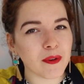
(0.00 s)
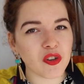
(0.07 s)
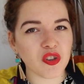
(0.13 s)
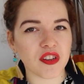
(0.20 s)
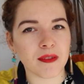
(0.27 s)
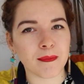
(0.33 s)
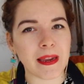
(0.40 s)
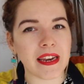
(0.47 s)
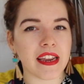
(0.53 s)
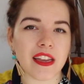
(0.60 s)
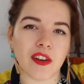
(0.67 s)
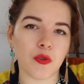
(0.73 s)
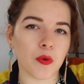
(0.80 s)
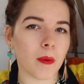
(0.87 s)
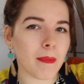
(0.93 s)
which just made it
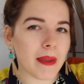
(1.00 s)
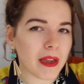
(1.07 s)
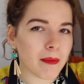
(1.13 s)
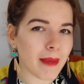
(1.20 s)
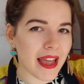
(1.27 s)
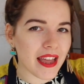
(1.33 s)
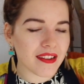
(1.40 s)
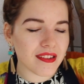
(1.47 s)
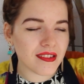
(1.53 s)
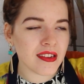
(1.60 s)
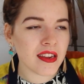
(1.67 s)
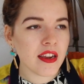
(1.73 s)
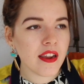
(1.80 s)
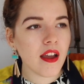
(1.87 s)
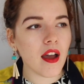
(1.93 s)
into a bigger
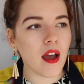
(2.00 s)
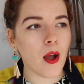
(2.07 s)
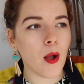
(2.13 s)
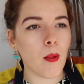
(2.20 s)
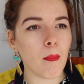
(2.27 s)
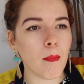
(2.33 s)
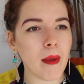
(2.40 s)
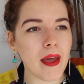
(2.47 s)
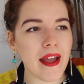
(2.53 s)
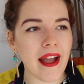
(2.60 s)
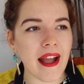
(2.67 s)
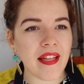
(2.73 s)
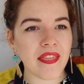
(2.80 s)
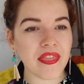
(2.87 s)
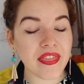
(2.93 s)
mess.
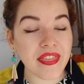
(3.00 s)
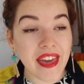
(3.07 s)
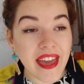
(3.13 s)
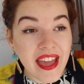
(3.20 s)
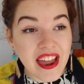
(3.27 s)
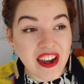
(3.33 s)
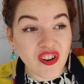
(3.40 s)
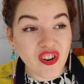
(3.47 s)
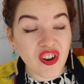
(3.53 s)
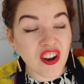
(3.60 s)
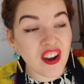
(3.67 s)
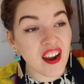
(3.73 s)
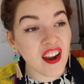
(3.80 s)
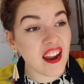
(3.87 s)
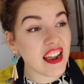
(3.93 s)
And
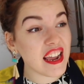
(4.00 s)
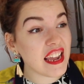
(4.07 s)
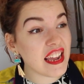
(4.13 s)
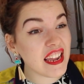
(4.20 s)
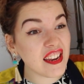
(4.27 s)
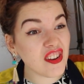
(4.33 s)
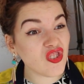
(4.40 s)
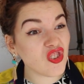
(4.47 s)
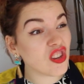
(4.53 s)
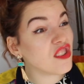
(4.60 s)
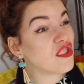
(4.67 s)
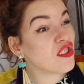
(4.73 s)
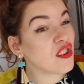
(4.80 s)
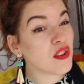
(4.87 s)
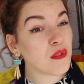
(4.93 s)
then it
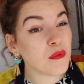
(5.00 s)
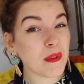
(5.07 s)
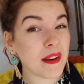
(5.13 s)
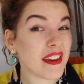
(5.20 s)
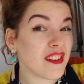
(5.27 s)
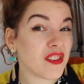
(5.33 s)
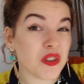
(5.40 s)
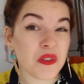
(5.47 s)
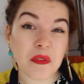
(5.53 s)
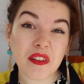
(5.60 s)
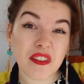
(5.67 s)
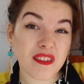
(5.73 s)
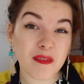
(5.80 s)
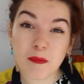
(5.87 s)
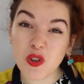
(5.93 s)
just sort of went into
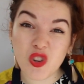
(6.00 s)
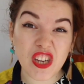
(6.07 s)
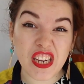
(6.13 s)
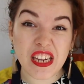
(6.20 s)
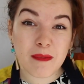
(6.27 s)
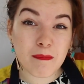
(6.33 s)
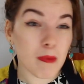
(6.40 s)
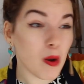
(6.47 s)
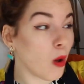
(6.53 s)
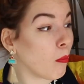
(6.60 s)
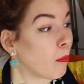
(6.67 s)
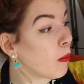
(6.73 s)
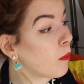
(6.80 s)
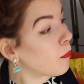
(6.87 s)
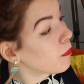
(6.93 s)
a smushy
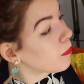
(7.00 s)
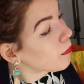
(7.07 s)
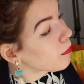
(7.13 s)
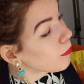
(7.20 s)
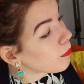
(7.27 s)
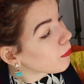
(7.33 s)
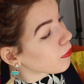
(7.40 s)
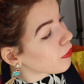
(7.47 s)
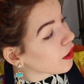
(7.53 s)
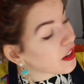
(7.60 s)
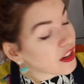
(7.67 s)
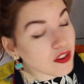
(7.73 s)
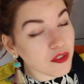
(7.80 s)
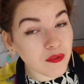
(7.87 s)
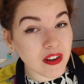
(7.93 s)
blob that
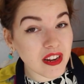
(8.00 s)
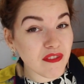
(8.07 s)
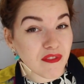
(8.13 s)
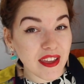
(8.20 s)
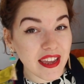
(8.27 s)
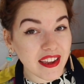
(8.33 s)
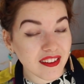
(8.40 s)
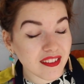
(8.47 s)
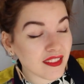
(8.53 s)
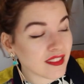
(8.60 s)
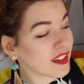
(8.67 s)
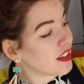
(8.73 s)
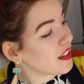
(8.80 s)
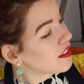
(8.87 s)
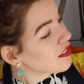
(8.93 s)
I couldn't really
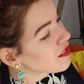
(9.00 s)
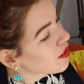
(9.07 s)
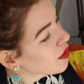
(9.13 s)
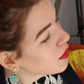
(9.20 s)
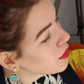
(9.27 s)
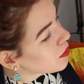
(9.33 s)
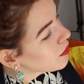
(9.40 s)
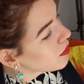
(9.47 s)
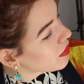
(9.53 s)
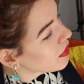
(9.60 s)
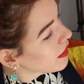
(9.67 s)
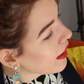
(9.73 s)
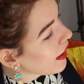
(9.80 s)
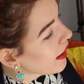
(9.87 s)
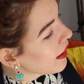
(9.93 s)
fix. So
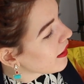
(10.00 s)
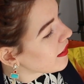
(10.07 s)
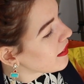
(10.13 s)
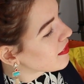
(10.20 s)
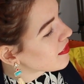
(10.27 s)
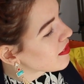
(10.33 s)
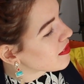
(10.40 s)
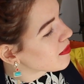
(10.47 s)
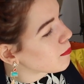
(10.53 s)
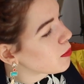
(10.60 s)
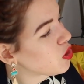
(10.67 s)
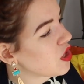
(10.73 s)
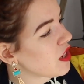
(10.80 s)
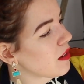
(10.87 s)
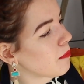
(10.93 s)
the cat is a
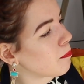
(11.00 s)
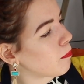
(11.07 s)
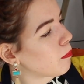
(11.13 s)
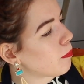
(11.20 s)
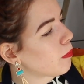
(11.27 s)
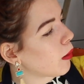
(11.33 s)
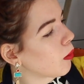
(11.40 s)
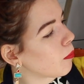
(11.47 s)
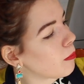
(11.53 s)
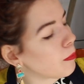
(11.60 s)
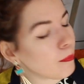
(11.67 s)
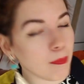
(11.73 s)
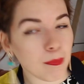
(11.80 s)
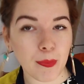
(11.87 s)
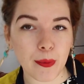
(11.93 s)
smushy blob,
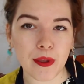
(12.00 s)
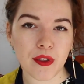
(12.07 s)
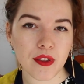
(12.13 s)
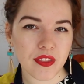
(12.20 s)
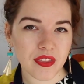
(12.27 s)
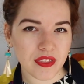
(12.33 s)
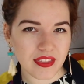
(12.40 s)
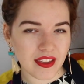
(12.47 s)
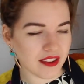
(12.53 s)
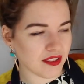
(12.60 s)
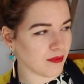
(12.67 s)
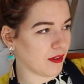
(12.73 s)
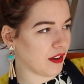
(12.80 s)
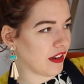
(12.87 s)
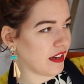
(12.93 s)
but
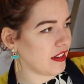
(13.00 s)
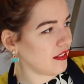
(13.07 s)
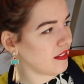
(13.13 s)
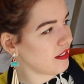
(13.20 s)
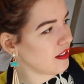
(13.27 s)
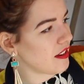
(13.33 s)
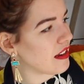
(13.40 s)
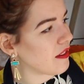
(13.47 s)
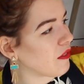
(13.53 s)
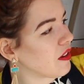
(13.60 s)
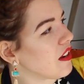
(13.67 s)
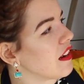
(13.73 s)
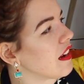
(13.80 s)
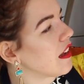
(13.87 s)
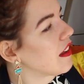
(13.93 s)
that's fine, you live
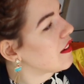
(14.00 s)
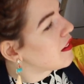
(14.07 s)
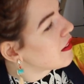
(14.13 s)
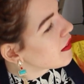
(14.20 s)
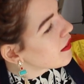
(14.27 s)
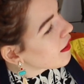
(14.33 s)
and you learn.